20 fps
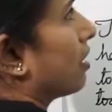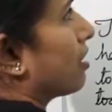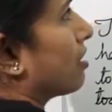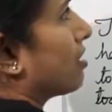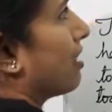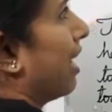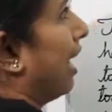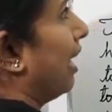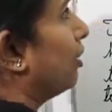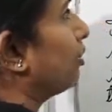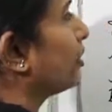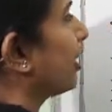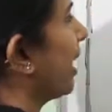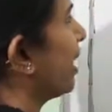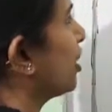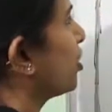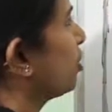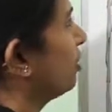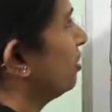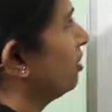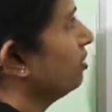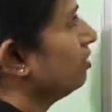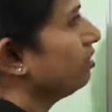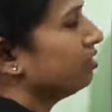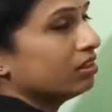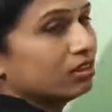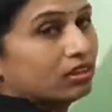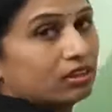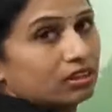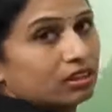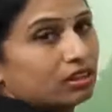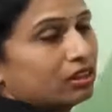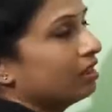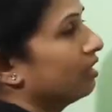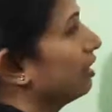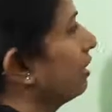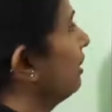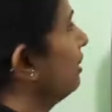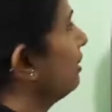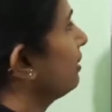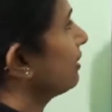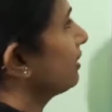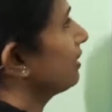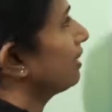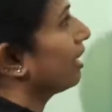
The salutation is,